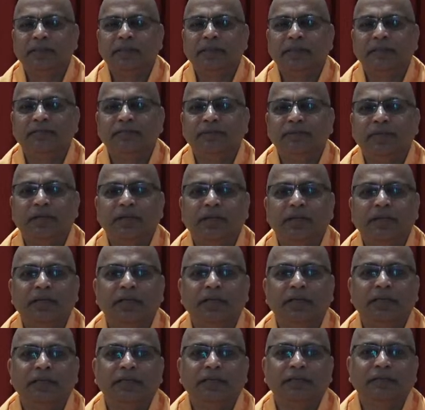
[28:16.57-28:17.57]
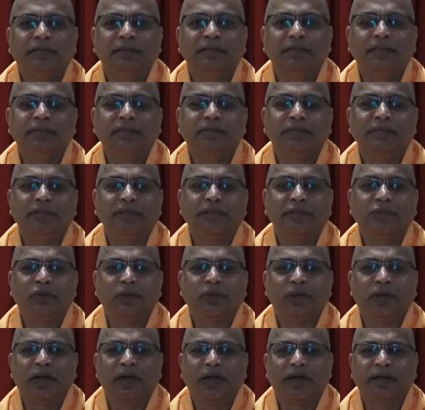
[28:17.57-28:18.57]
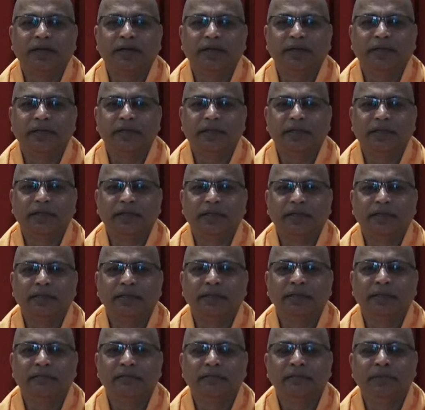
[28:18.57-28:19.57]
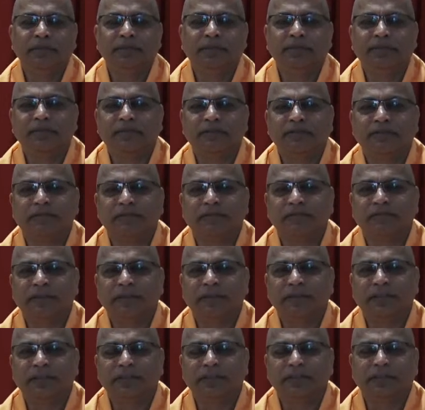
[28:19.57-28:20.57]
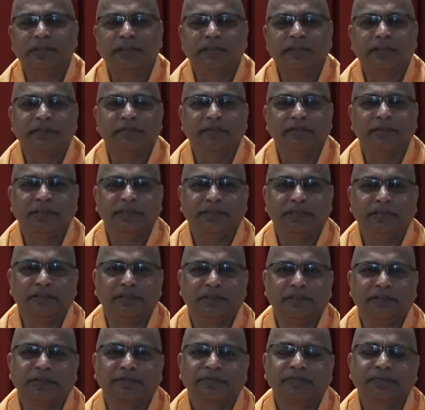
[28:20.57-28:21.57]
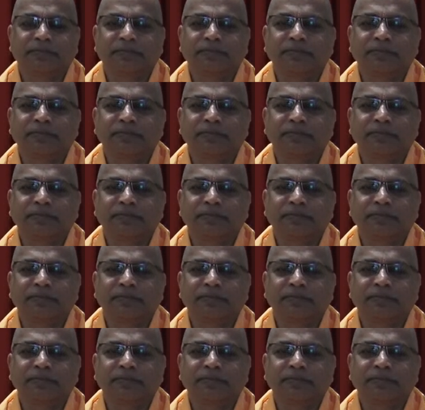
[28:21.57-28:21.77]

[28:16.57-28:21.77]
and be alert to the spiritual idea in the midst of your various activities.